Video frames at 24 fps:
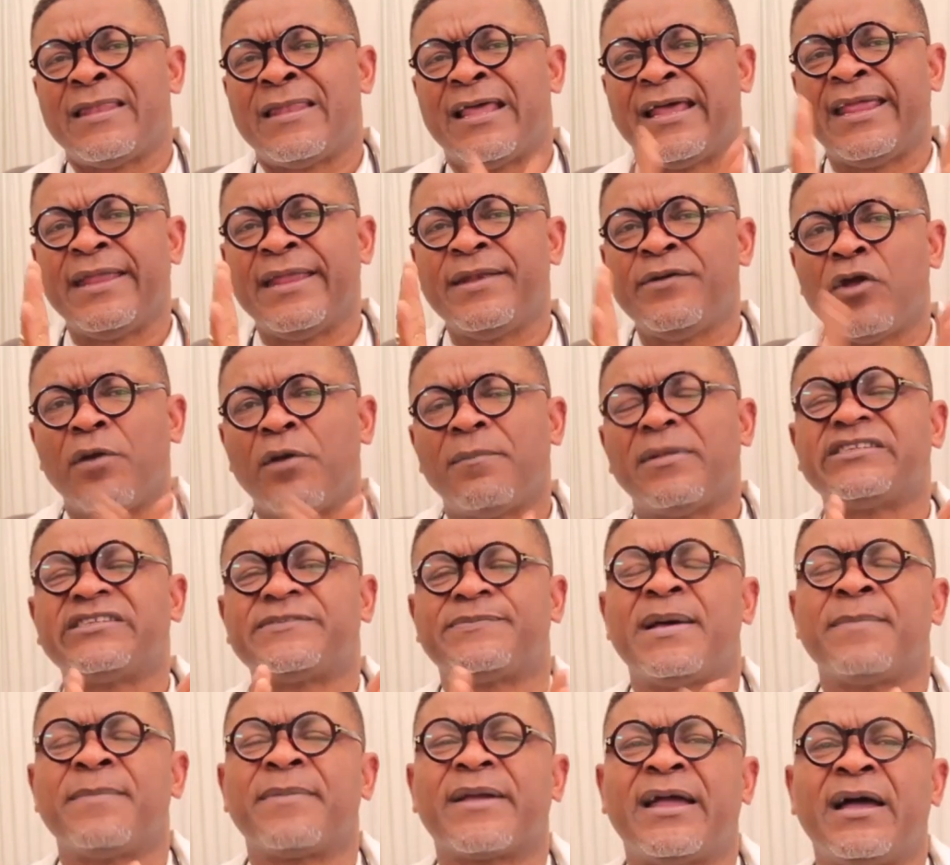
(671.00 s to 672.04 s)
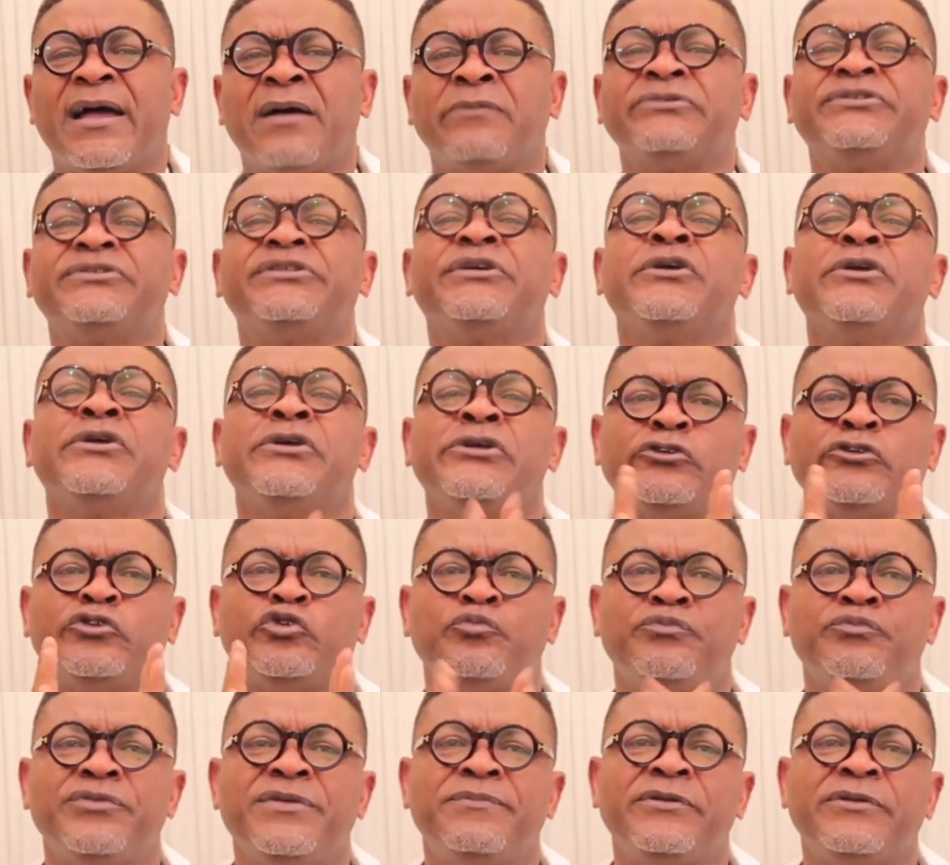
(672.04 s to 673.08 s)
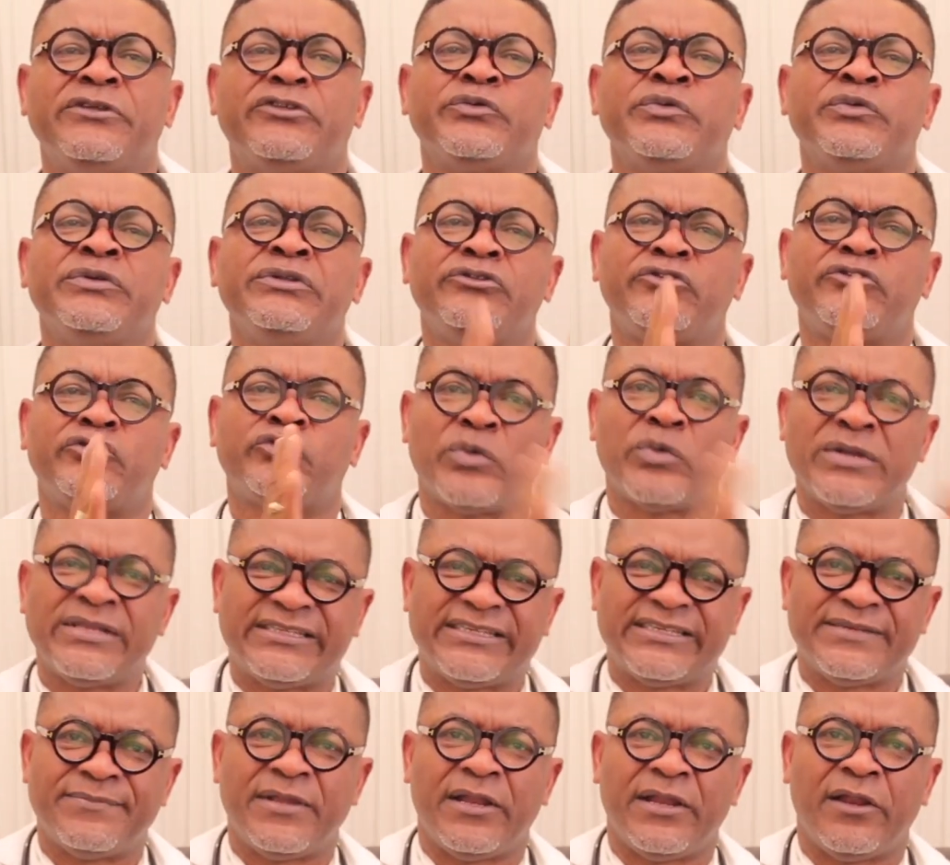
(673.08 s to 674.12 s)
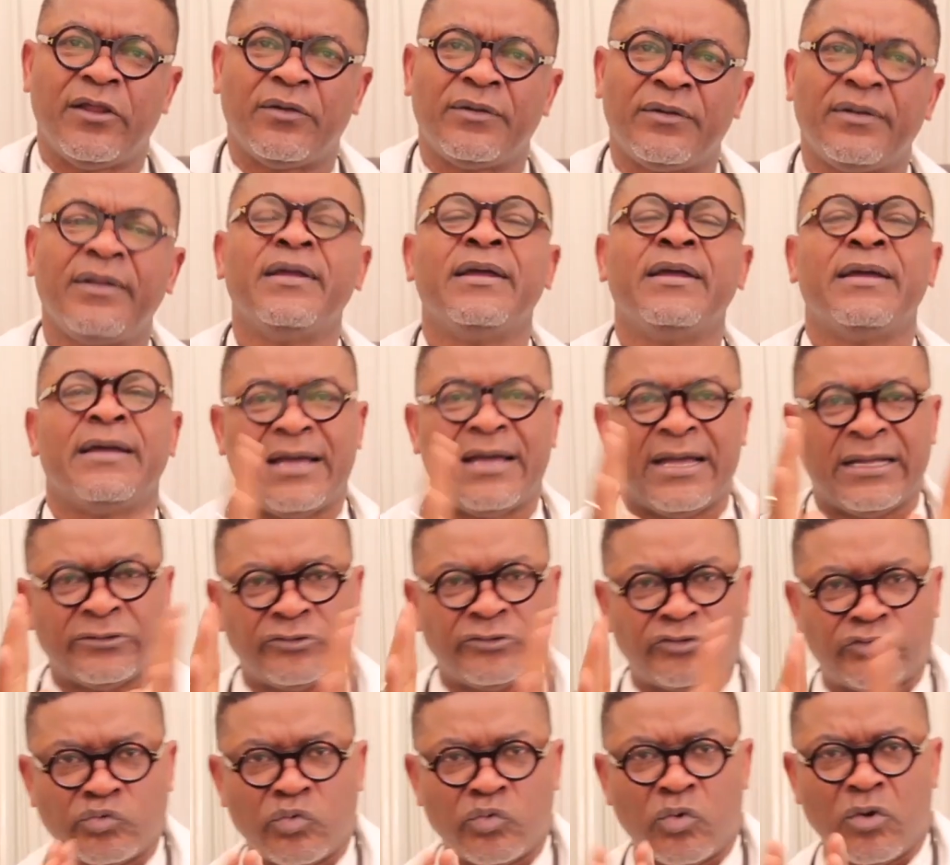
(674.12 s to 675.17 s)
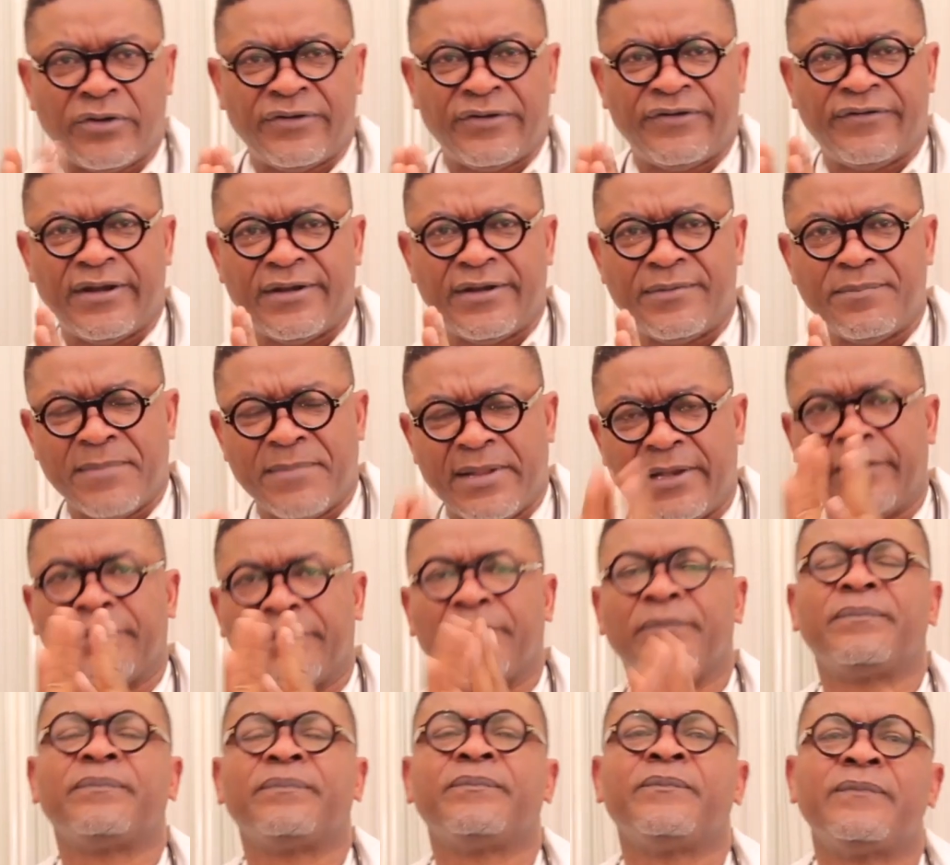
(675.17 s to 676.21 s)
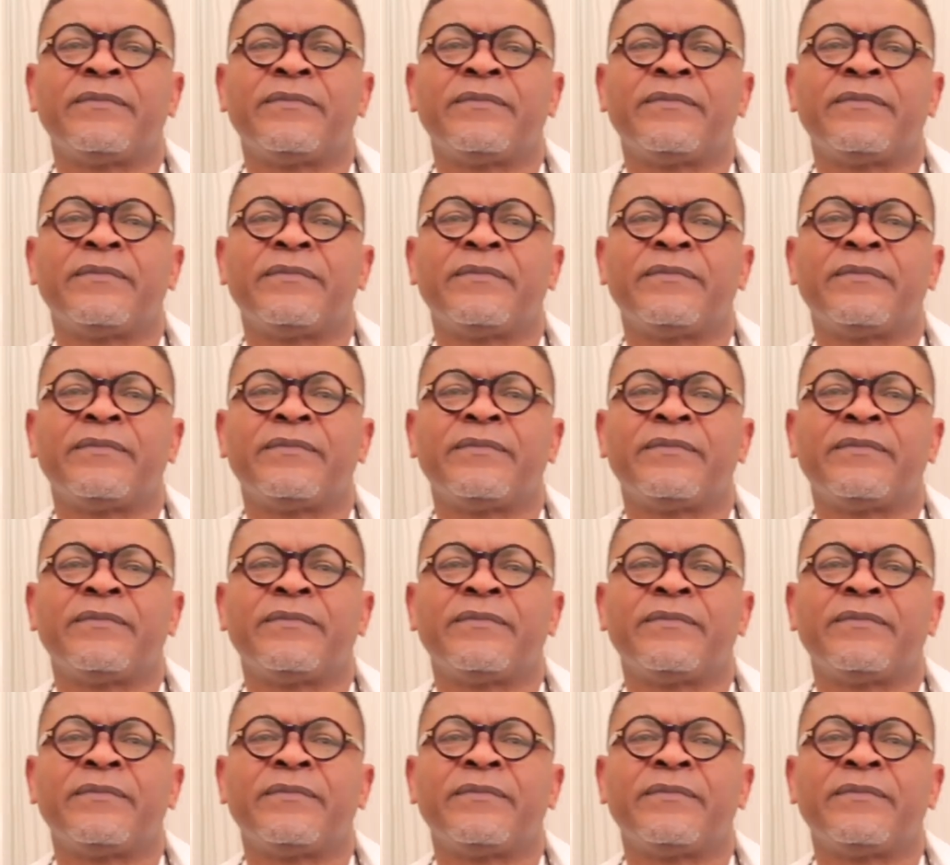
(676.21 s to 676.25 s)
that a normal sperm count should be between 20 million and 200 million.